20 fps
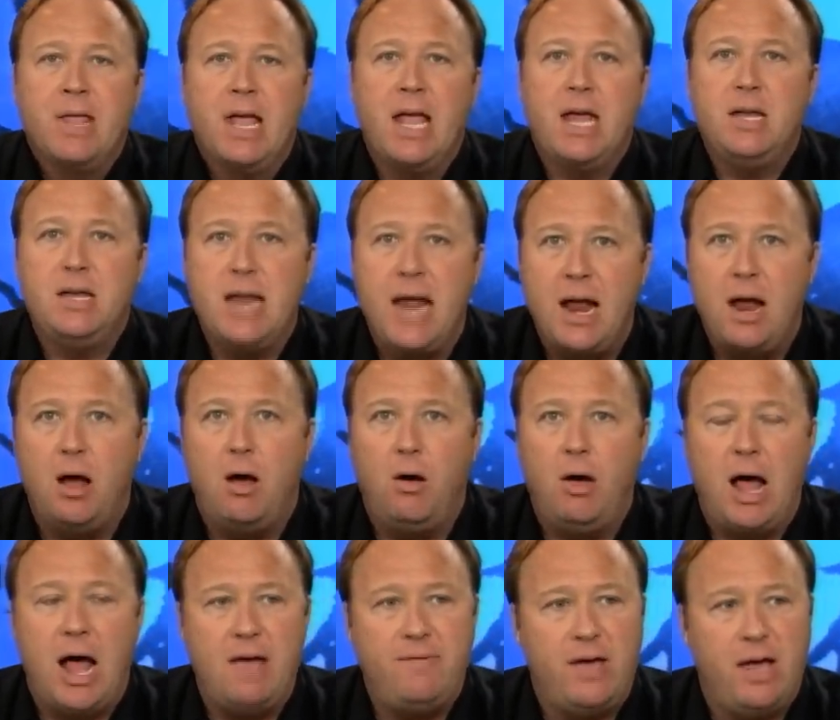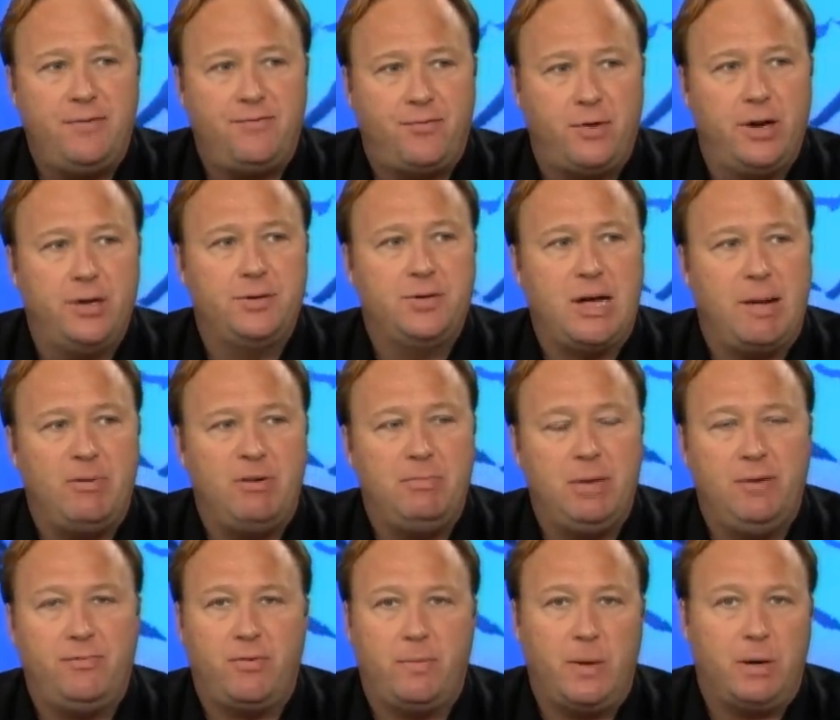And now I've had friends come to
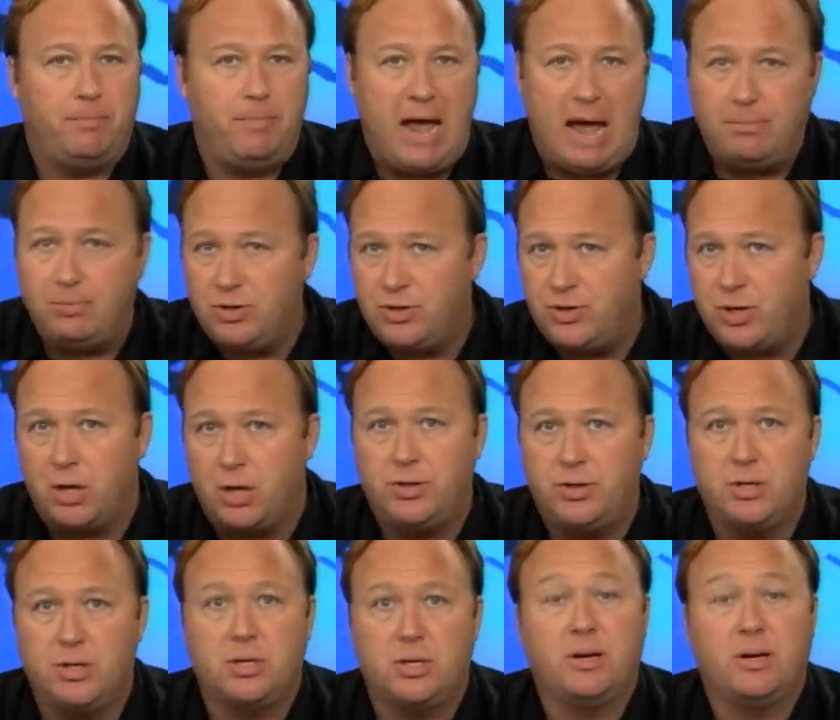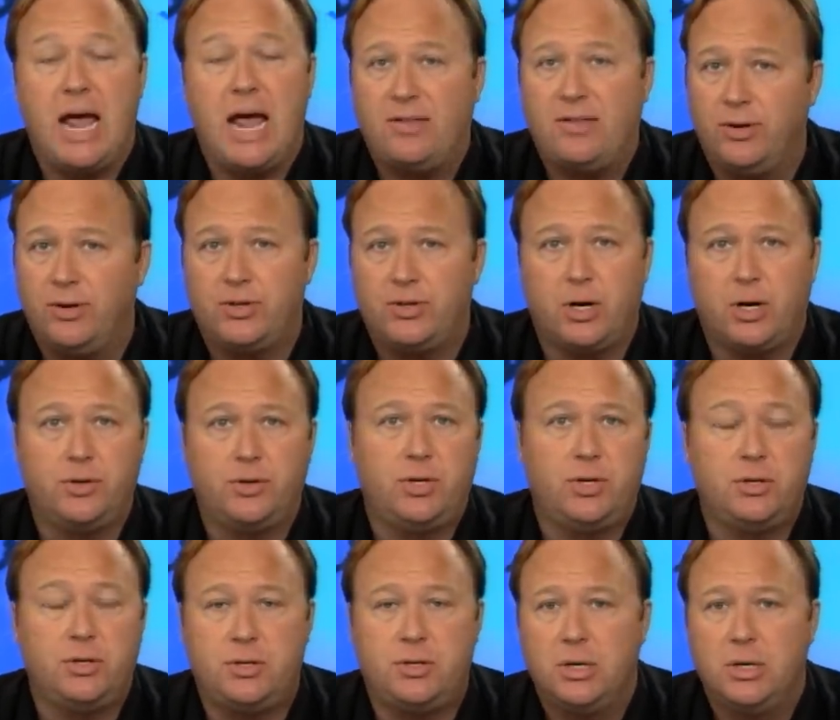me from their Baptist churches, their Catholic
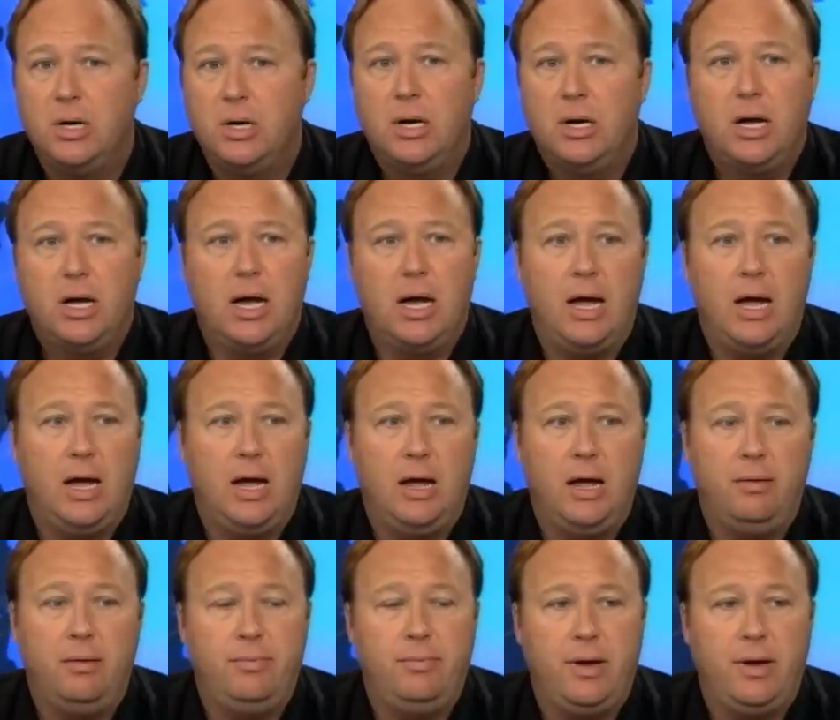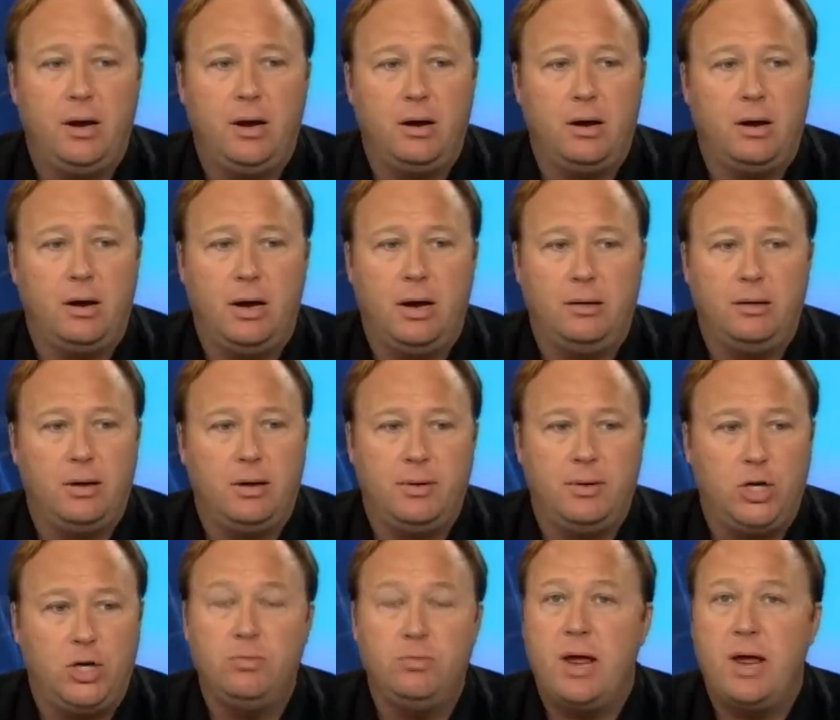churches, uh, there, uh, you,
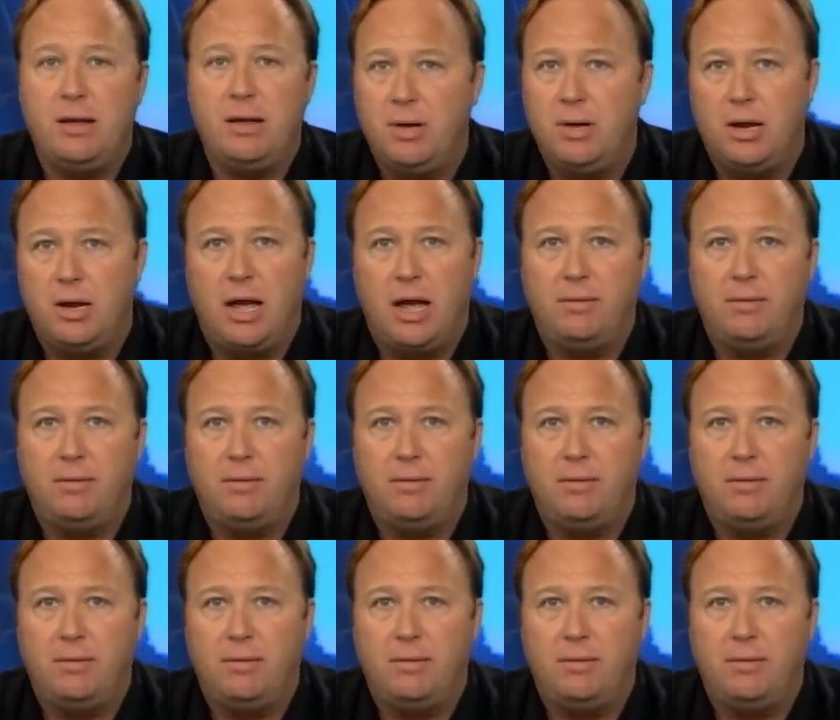know, you, name it.